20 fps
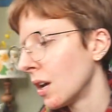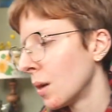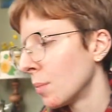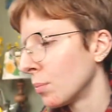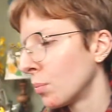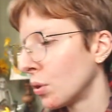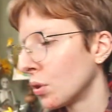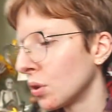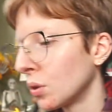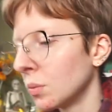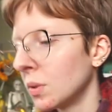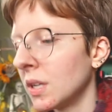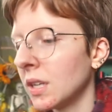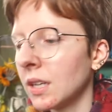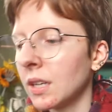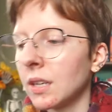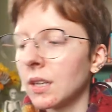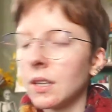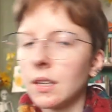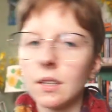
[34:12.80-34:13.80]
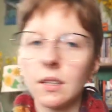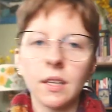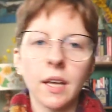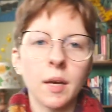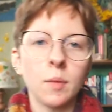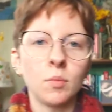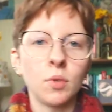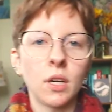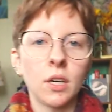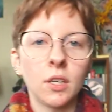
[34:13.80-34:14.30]
Puerto Rican
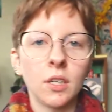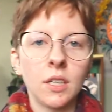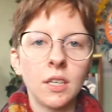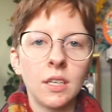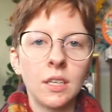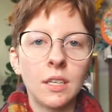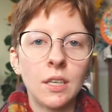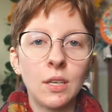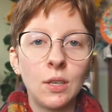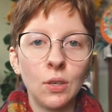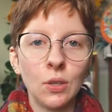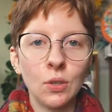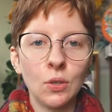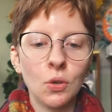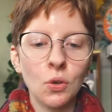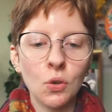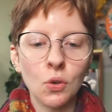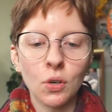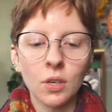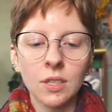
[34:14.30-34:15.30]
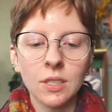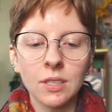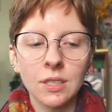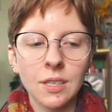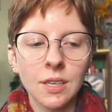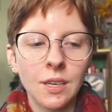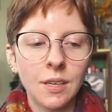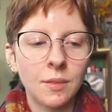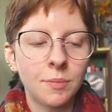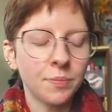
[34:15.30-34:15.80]
librarian in New York
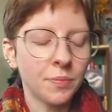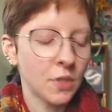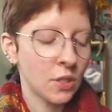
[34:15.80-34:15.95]
City.